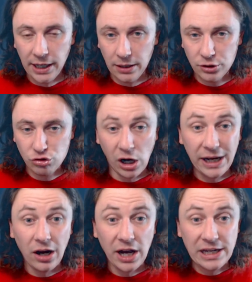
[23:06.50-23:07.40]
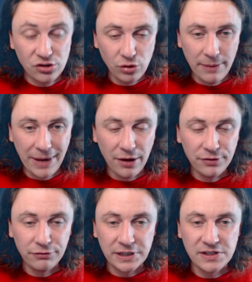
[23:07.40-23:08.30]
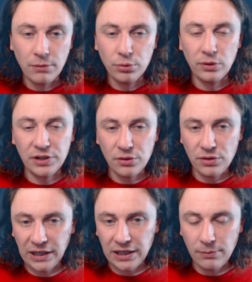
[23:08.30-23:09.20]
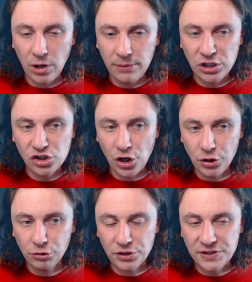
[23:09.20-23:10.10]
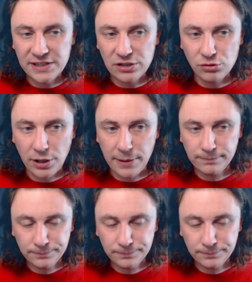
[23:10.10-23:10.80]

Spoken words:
dry eyes, dry mouth, for example, and you're thinking it might be Sjogren's syndrome.